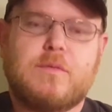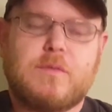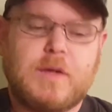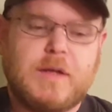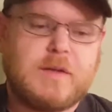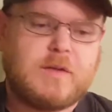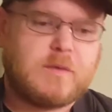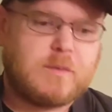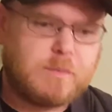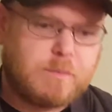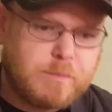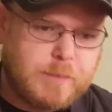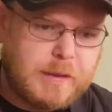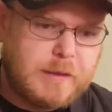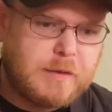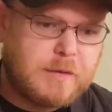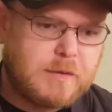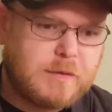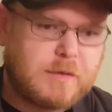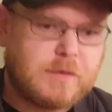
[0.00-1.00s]
It's
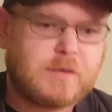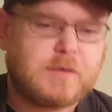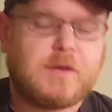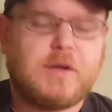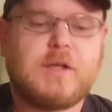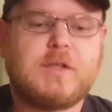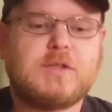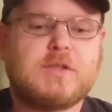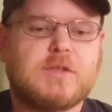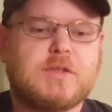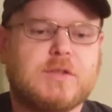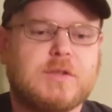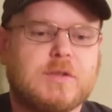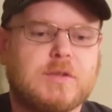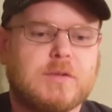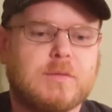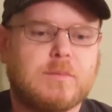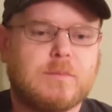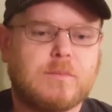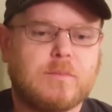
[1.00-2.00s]
been discussed
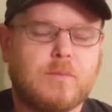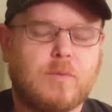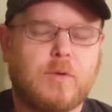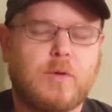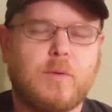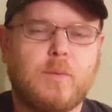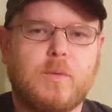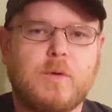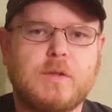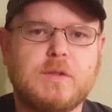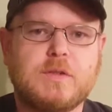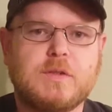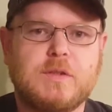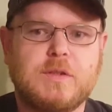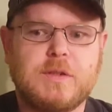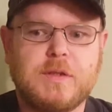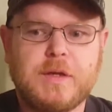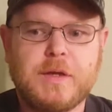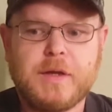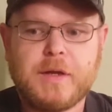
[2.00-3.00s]
more than once
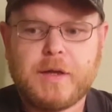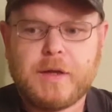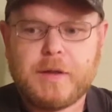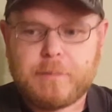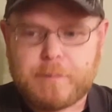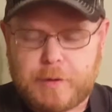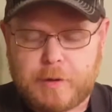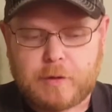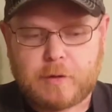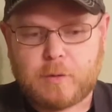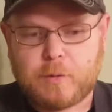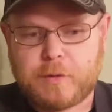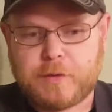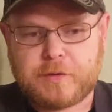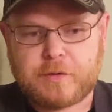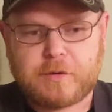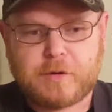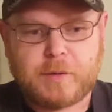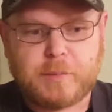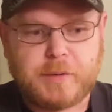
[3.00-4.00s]
that paracord is
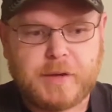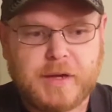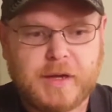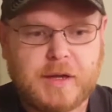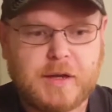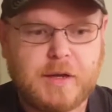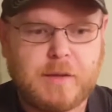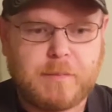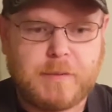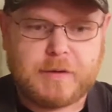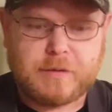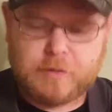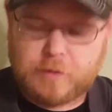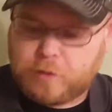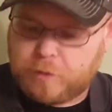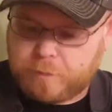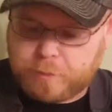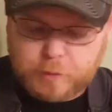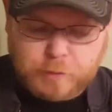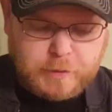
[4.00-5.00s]
incredibly handy. It makes a
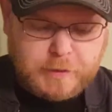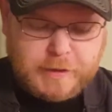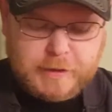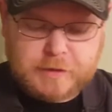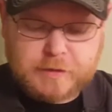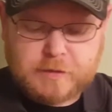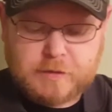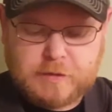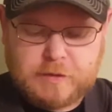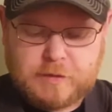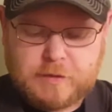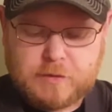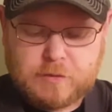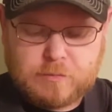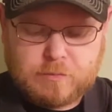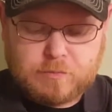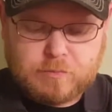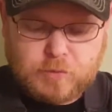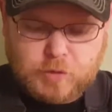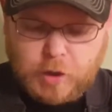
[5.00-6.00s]
good bootlace. It's
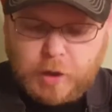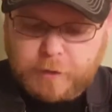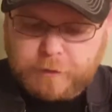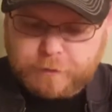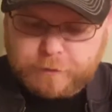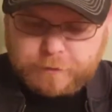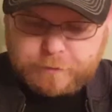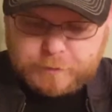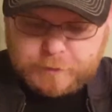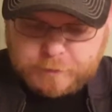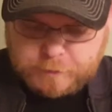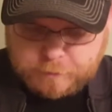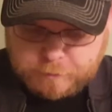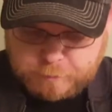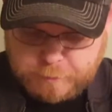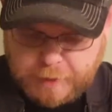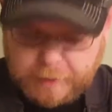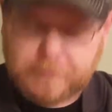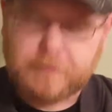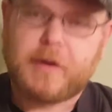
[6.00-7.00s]
tough,
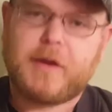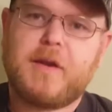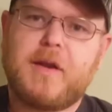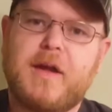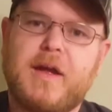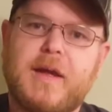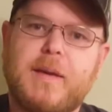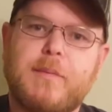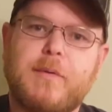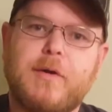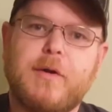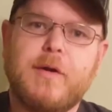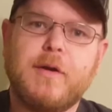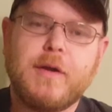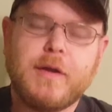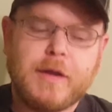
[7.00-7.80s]
about the right diameter.